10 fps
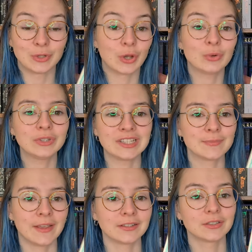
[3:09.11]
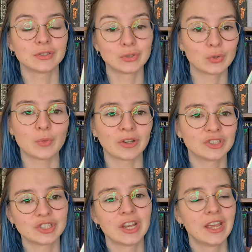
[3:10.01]
you can only expect so
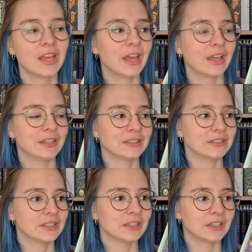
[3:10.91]
much, and